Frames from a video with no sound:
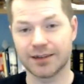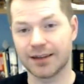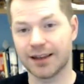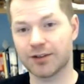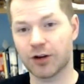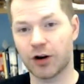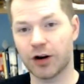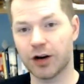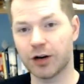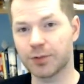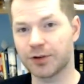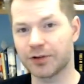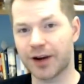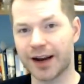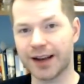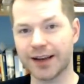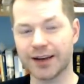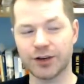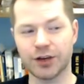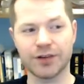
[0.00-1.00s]
That's a hard one,
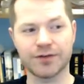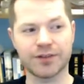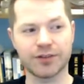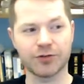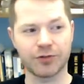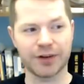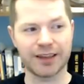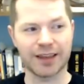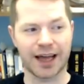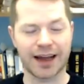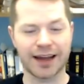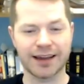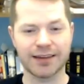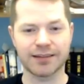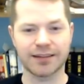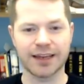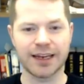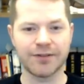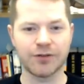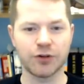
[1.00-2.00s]
right? You have to
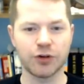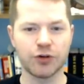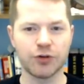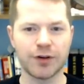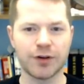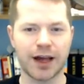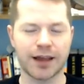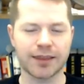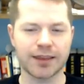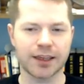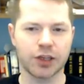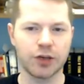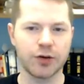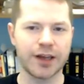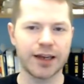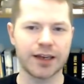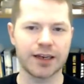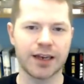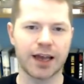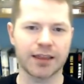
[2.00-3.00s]
realize that if you do nothing, you
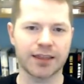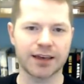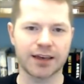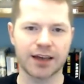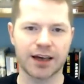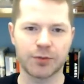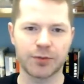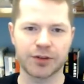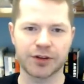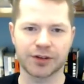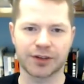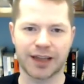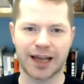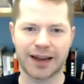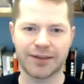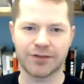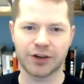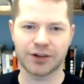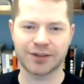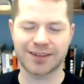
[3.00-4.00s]
get nothing done with your life.